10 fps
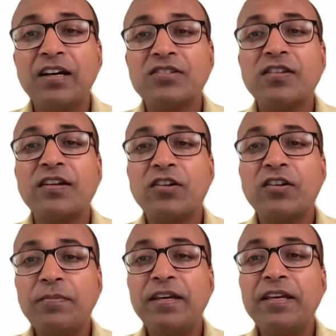So there
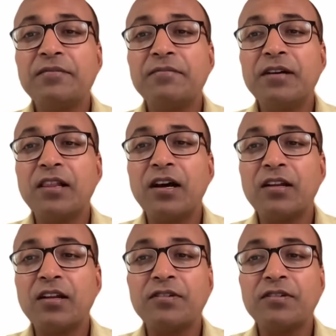could be a
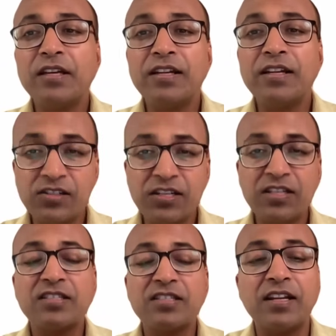lot of
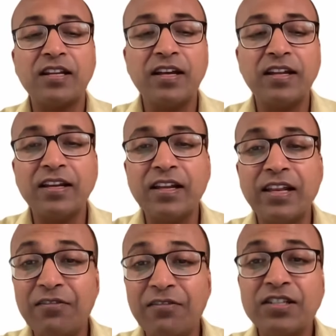indulgence and
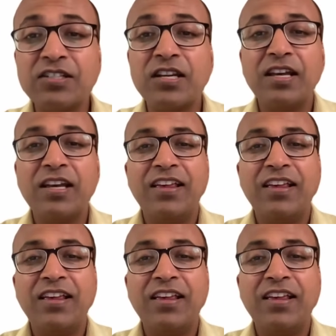lavish,